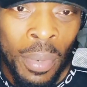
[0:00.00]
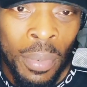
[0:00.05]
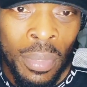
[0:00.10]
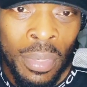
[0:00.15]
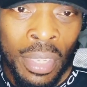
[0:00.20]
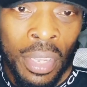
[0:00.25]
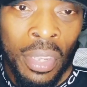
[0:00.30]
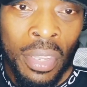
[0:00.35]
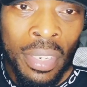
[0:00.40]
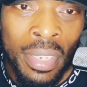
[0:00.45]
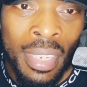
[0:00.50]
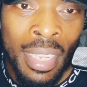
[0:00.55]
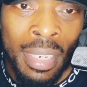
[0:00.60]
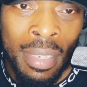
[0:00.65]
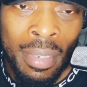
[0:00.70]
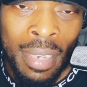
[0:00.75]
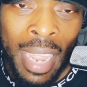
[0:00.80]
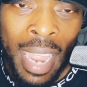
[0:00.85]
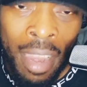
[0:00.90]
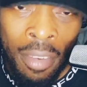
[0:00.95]
I was good at
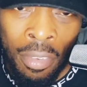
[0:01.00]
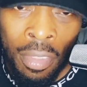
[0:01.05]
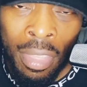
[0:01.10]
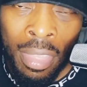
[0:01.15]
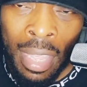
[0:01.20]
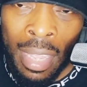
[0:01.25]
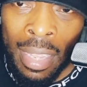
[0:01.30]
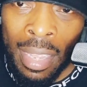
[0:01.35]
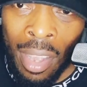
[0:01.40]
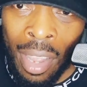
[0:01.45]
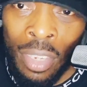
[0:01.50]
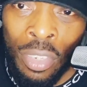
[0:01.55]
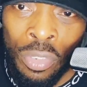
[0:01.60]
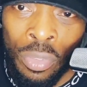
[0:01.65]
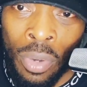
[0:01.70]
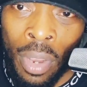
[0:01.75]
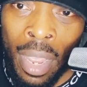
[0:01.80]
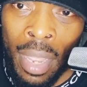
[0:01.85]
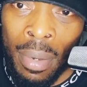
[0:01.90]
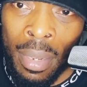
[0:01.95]
everything I
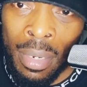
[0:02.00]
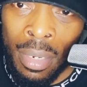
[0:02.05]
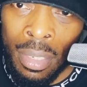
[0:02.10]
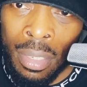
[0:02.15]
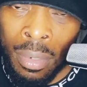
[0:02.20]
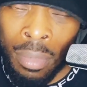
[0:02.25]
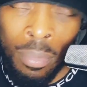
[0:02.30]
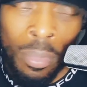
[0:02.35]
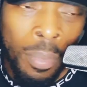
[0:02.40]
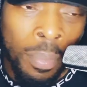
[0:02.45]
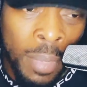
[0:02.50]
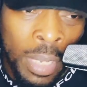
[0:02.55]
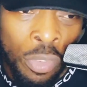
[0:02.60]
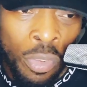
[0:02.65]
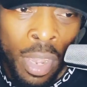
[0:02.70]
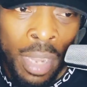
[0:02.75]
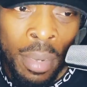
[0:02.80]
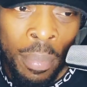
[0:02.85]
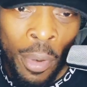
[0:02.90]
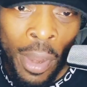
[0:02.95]
tried, and that's not me
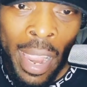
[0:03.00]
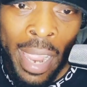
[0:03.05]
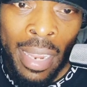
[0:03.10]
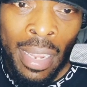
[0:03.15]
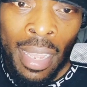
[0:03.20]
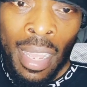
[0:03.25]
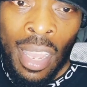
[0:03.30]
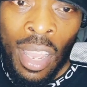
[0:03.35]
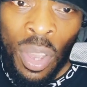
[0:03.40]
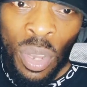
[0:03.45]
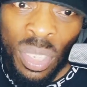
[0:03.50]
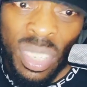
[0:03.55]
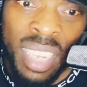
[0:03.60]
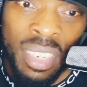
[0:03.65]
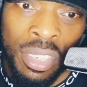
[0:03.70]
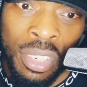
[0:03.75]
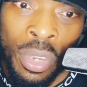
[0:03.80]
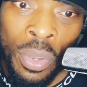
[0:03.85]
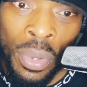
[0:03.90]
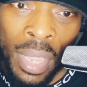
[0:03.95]
trying to brag. I was
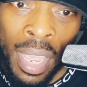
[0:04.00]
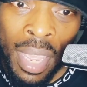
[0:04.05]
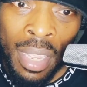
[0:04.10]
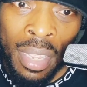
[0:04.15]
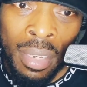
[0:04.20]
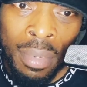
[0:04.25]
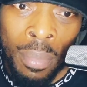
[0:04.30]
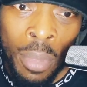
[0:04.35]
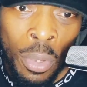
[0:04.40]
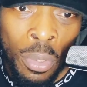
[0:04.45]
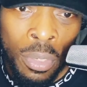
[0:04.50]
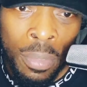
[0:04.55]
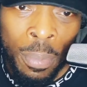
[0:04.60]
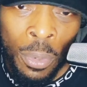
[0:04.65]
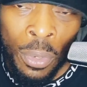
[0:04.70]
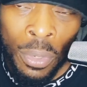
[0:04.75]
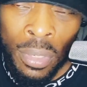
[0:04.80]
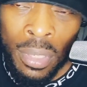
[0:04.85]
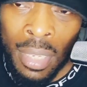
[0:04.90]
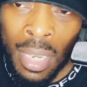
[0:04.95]
actually okay at most
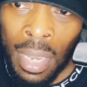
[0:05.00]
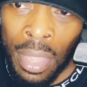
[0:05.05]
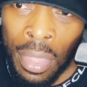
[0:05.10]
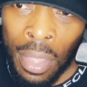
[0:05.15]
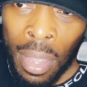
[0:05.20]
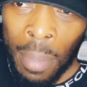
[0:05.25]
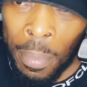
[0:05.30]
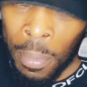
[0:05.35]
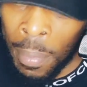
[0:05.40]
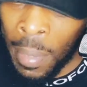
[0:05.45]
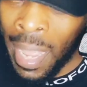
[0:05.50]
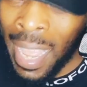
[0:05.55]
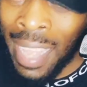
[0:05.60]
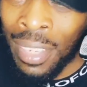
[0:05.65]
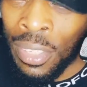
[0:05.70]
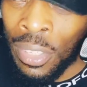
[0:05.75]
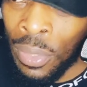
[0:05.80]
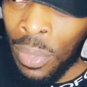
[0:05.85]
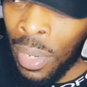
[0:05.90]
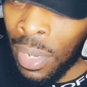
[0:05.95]
sports. Anything I put my
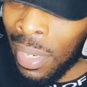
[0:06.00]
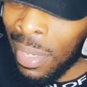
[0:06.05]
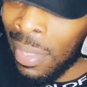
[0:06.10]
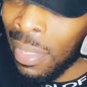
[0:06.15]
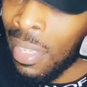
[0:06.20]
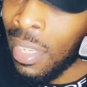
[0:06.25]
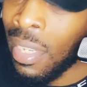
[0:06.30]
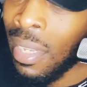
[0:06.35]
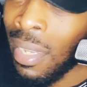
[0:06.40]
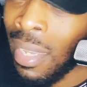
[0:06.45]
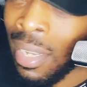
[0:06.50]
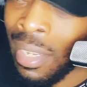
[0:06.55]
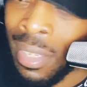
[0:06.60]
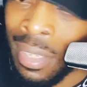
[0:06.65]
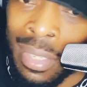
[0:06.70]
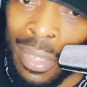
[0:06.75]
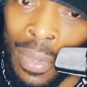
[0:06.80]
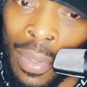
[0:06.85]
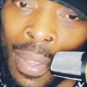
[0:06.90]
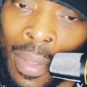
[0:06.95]
hand to, I
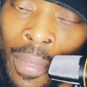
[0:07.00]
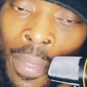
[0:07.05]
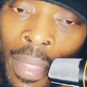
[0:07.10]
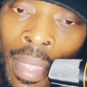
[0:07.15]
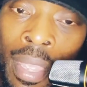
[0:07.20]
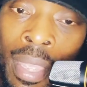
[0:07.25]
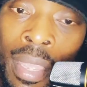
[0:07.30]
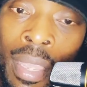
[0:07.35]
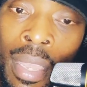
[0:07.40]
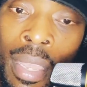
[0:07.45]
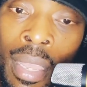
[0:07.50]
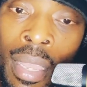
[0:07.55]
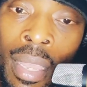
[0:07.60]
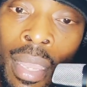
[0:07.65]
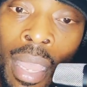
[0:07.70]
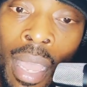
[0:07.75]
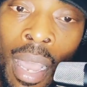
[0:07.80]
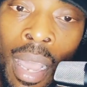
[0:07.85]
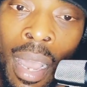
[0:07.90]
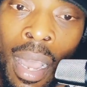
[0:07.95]
could do it.
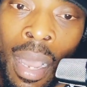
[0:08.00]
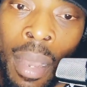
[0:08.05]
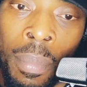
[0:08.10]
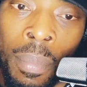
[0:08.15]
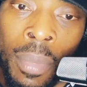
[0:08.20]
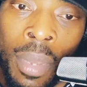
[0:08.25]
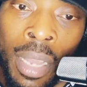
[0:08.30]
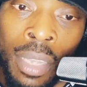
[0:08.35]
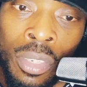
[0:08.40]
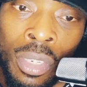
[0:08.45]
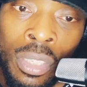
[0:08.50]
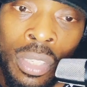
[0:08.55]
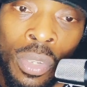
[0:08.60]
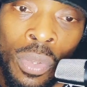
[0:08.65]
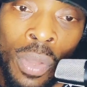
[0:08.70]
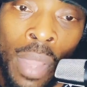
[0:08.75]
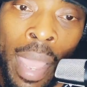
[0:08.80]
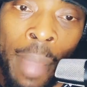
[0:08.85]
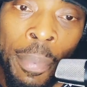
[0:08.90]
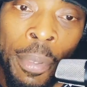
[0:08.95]
I just
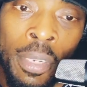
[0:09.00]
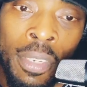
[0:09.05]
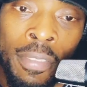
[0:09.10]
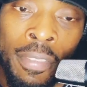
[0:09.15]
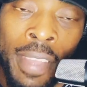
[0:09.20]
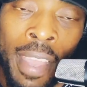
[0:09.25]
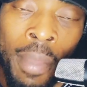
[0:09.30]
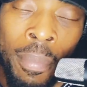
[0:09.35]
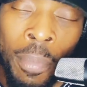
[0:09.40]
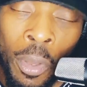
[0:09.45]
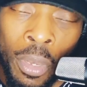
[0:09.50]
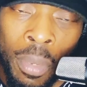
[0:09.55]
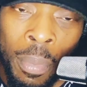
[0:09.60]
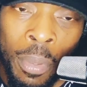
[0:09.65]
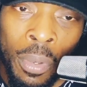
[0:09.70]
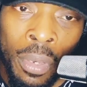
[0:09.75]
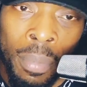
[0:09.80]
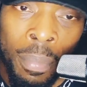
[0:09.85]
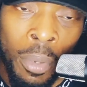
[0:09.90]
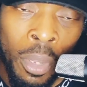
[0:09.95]
so happened to find
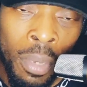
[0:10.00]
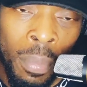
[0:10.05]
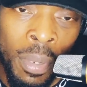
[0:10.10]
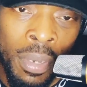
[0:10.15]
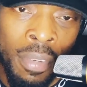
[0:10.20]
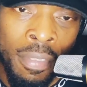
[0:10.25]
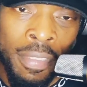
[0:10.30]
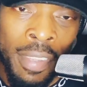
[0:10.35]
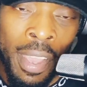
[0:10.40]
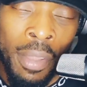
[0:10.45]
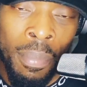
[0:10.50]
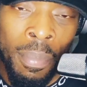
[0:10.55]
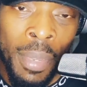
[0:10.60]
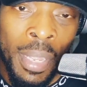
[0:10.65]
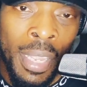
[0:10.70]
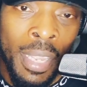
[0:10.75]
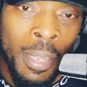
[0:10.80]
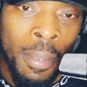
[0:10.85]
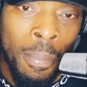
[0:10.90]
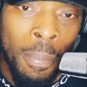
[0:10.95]
bodybuilding found
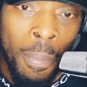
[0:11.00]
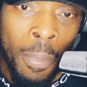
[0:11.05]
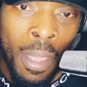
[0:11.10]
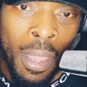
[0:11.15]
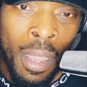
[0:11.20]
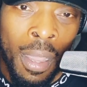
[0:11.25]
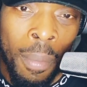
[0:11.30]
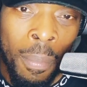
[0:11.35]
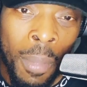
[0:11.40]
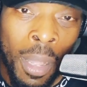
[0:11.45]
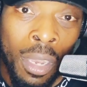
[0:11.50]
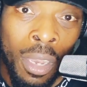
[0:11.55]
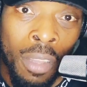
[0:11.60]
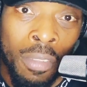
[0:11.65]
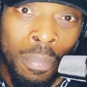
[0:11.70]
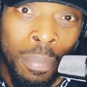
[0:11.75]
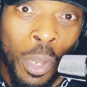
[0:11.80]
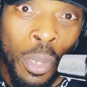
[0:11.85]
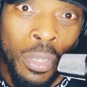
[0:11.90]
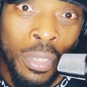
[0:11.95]
me. I
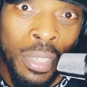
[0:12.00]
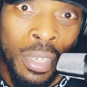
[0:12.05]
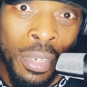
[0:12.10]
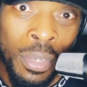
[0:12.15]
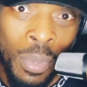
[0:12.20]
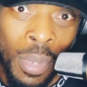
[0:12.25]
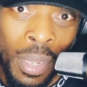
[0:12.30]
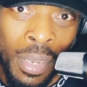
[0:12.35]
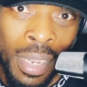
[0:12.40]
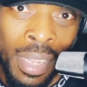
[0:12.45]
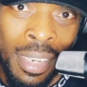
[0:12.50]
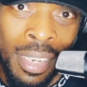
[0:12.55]
love boxing as well.